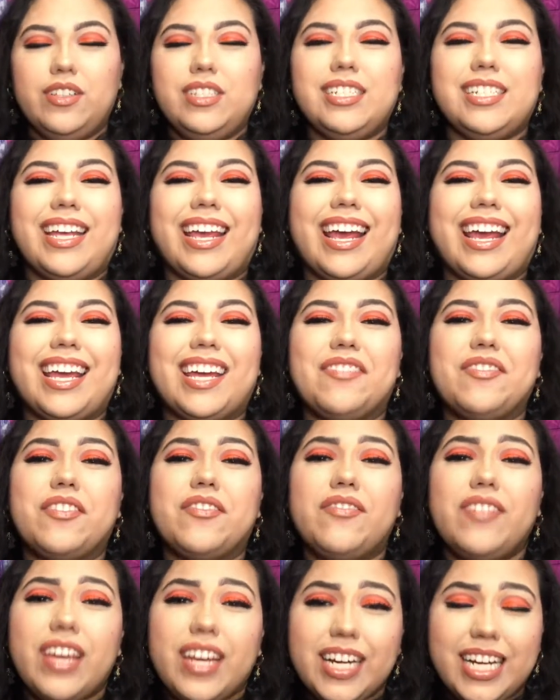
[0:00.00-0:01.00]
Today I have a
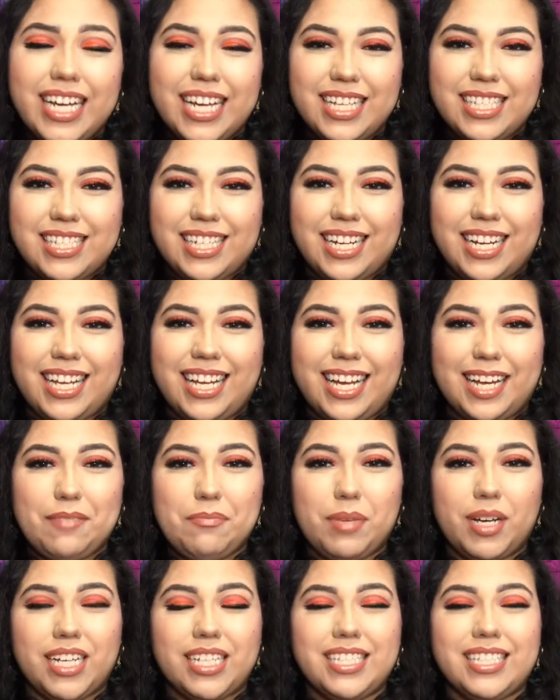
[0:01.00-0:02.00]
very exciting
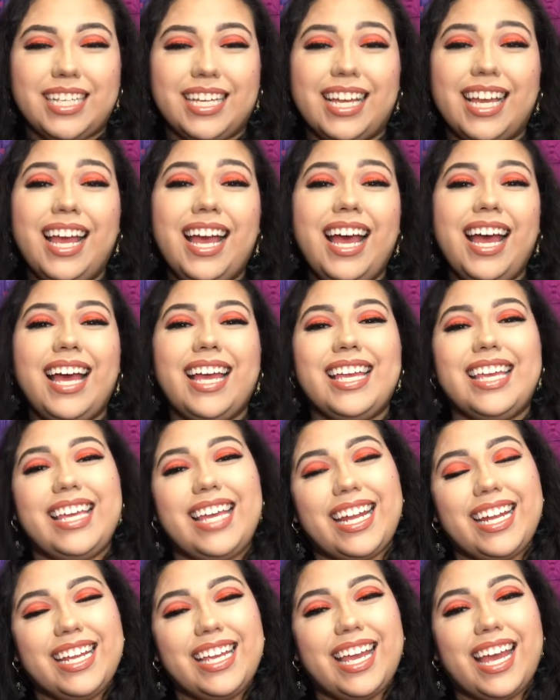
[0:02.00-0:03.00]
unboxing
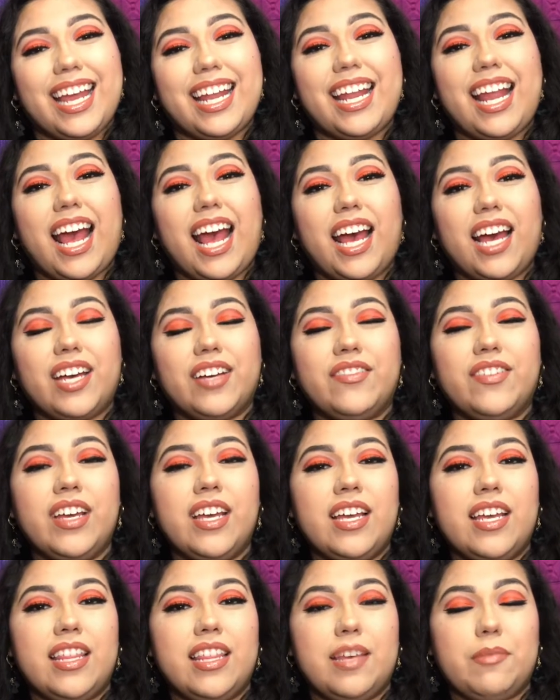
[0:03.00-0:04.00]
yet again of
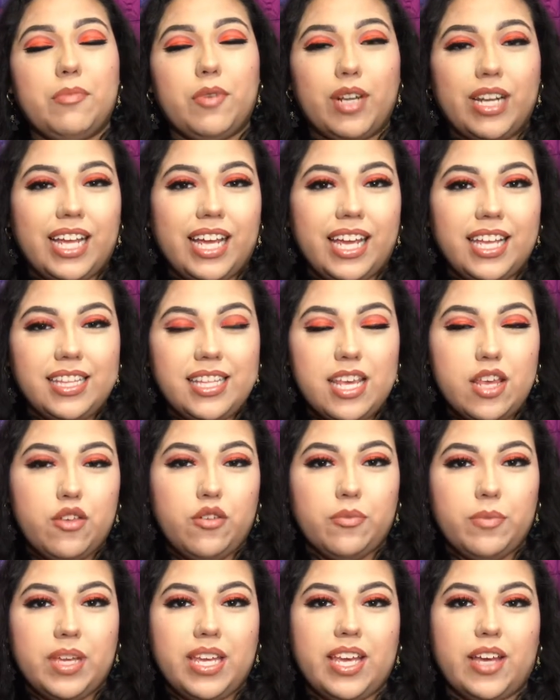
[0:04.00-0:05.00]
the Molcajete
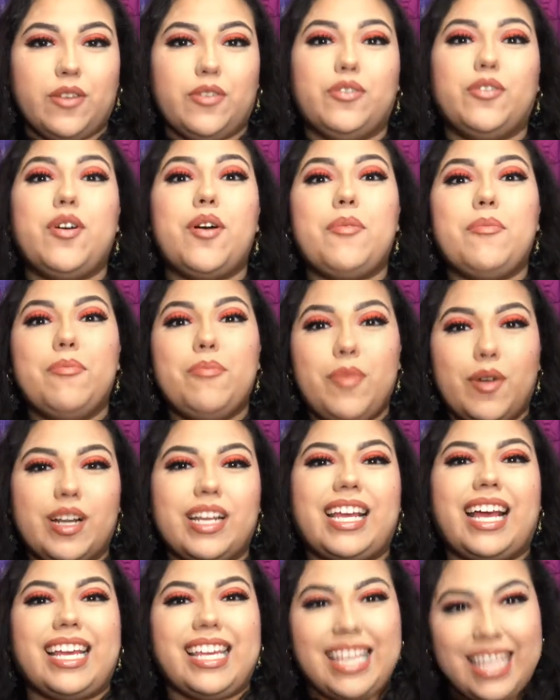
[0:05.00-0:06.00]
Dominguero
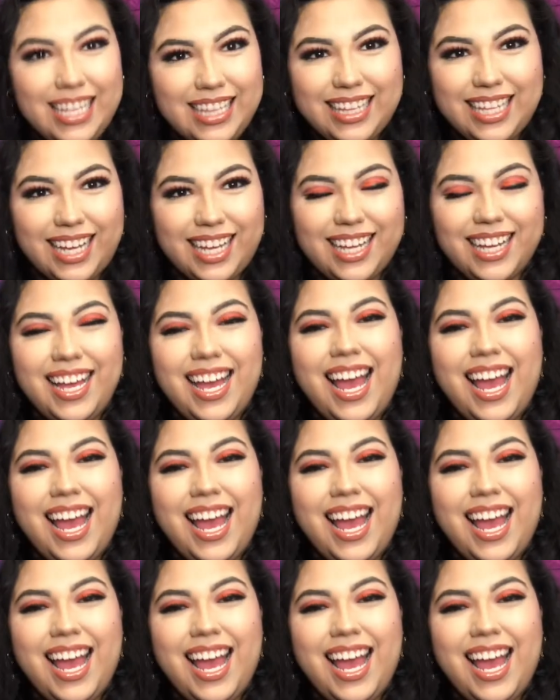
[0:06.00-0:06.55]
Molcajita.